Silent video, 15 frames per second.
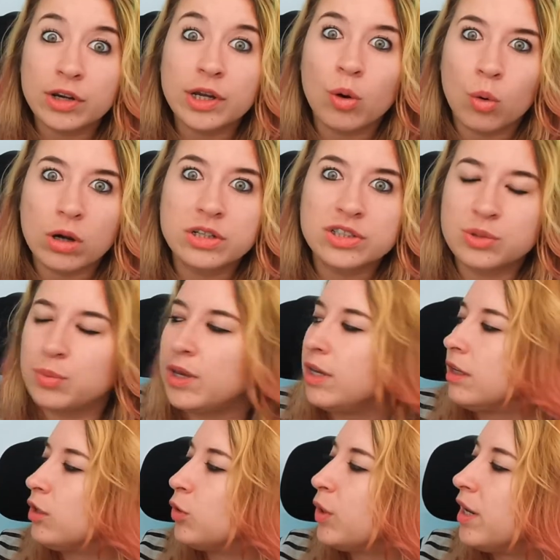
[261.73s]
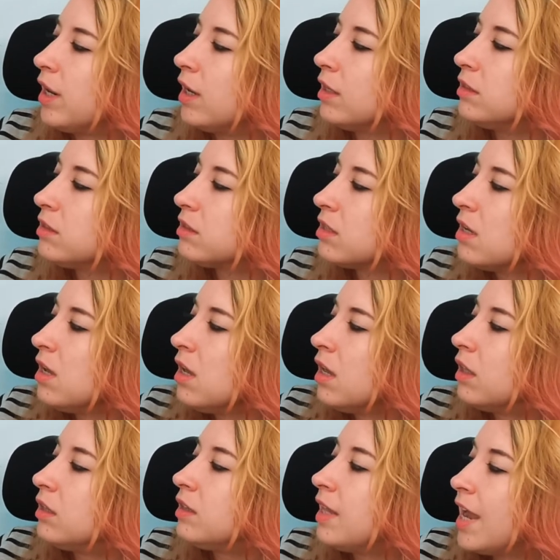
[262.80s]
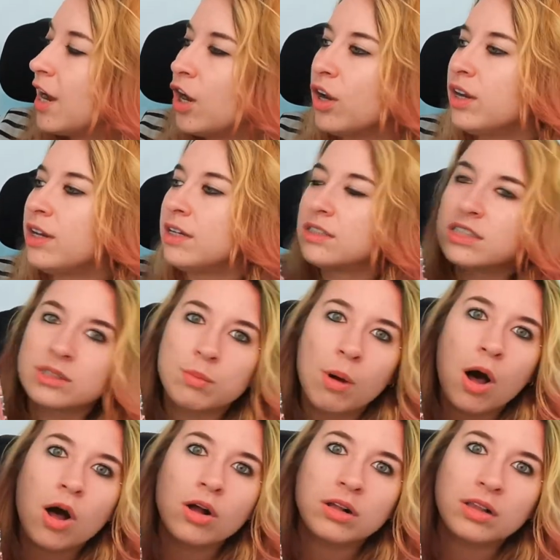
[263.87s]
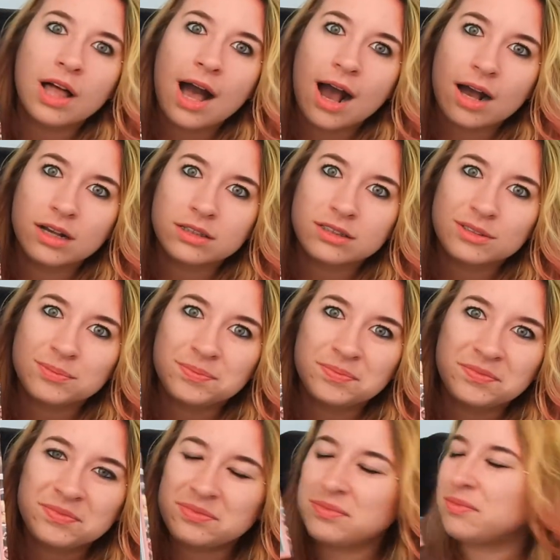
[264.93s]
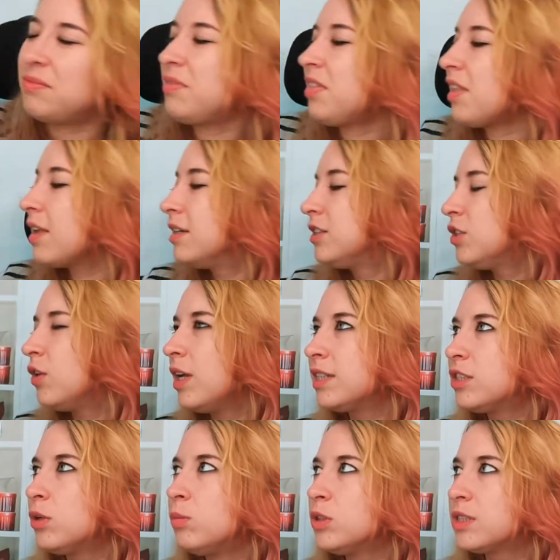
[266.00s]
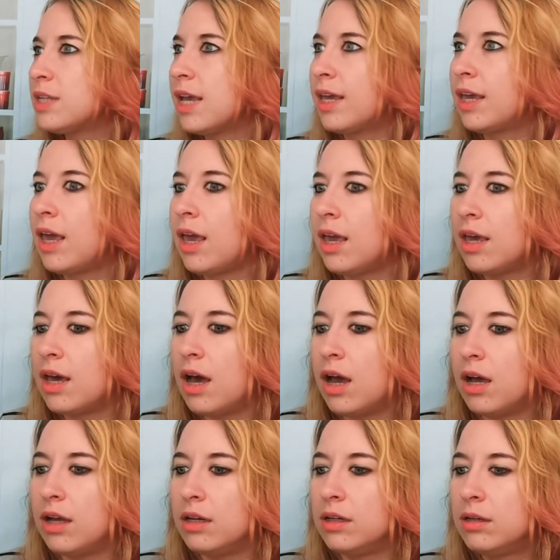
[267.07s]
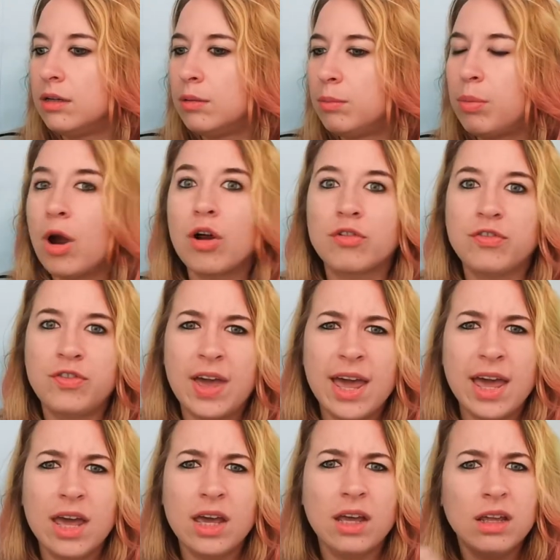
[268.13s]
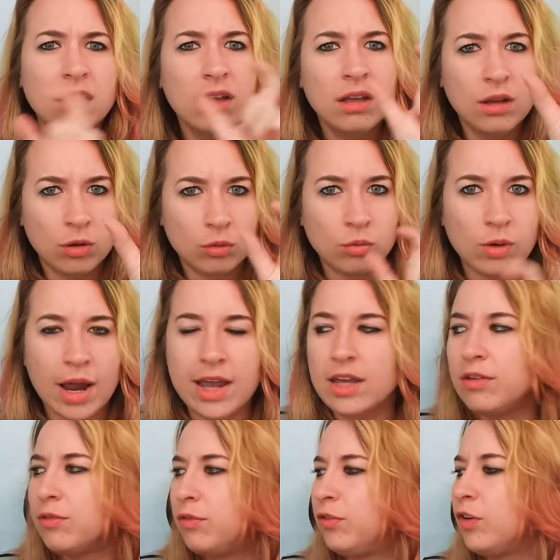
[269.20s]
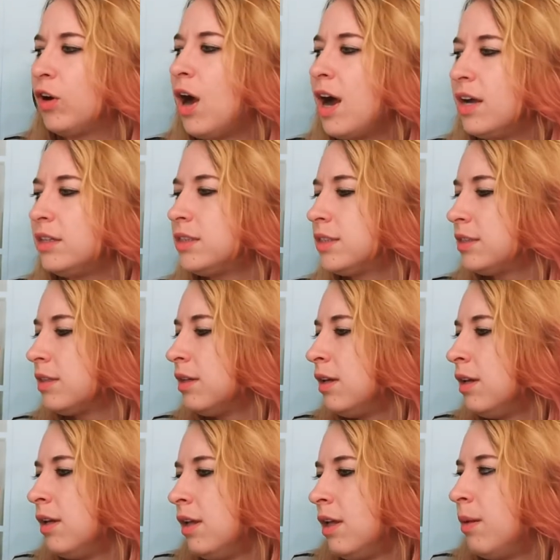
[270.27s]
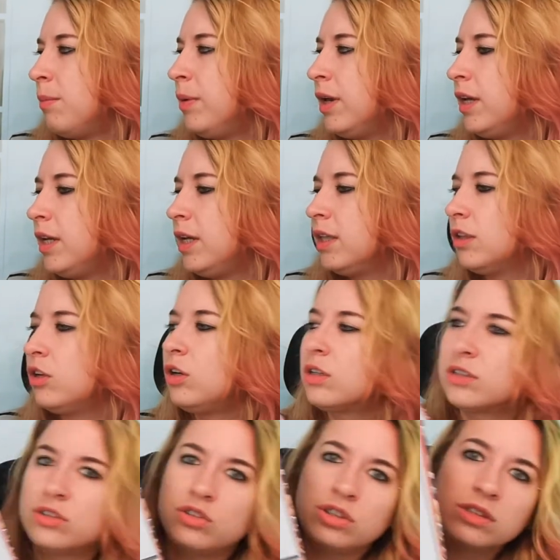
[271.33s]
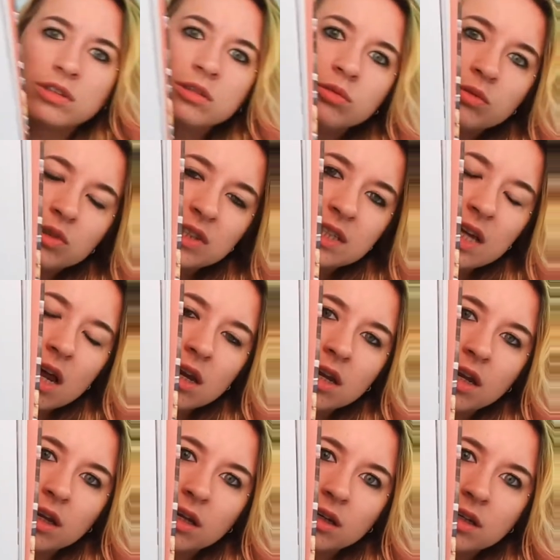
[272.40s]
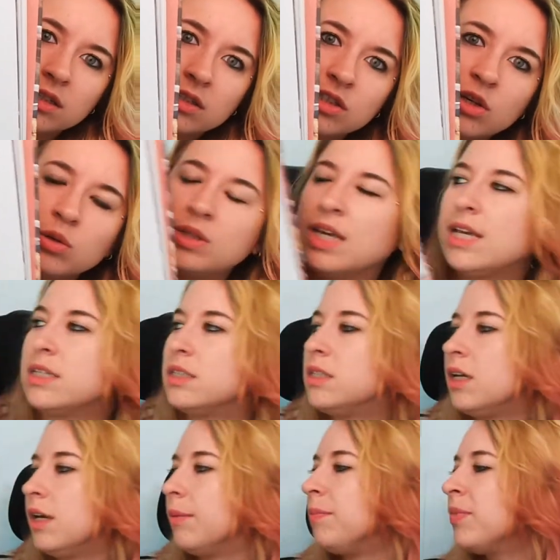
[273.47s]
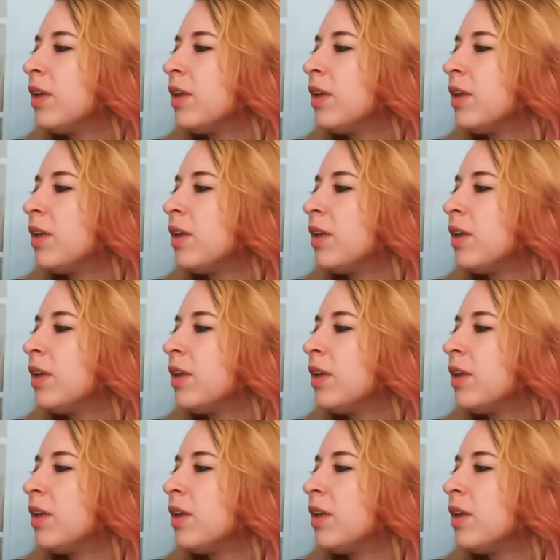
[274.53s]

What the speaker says: or sweet ingredients layered in a small glass. So that's almost like a parfait, right, for us. But it looks just stunning and so tasty.